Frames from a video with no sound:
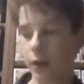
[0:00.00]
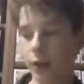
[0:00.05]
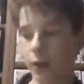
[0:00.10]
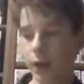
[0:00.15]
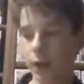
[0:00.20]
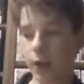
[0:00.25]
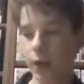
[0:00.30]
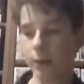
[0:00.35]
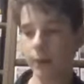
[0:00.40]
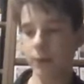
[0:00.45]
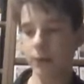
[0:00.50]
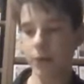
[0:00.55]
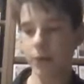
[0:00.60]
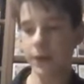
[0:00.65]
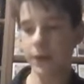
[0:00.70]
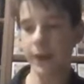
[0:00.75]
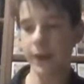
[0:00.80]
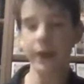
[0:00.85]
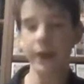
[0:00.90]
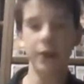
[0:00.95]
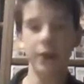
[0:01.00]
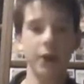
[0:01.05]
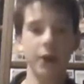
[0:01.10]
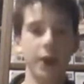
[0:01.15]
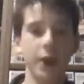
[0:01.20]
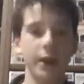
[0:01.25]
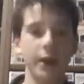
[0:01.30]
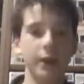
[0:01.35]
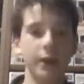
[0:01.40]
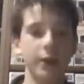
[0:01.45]
Um, thank you
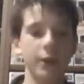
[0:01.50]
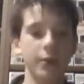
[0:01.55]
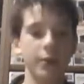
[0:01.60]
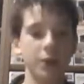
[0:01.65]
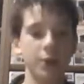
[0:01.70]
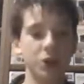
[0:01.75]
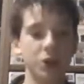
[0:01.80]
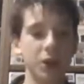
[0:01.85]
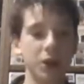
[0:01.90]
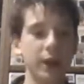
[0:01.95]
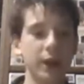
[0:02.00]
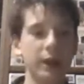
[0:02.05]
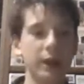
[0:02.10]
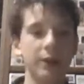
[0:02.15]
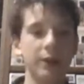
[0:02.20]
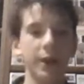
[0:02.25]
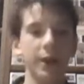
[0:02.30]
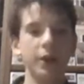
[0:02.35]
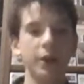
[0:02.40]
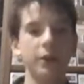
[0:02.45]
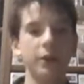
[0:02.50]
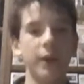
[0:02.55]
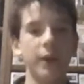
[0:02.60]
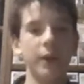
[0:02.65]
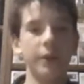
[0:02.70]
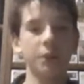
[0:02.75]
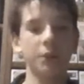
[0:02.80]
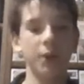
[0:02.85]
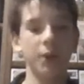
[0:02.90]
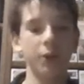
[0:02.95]
guys so much again, and thank you to
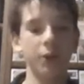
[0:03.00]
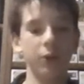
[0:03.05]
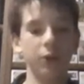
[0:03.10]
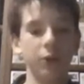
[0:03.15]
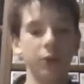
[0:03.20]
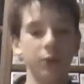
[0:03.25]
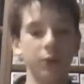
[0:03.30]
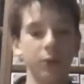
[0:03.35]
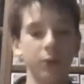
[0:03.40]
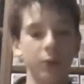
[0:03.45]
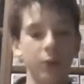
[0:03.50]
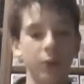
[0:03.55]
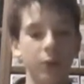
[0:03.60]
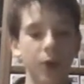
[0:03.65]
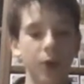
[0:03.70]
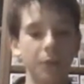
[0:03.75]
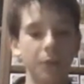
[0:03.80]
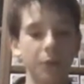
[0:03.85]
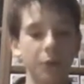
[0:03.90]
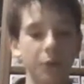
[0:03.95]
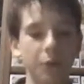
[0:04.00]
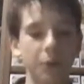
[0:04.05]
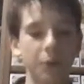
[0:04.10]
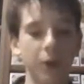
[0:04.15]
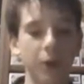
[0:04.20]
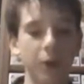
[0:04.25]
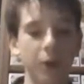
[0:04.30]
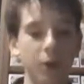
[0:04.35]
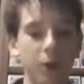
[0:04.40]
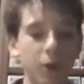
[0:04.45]
everyone else who subscribed as
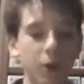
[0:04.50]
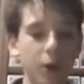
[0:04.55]
well.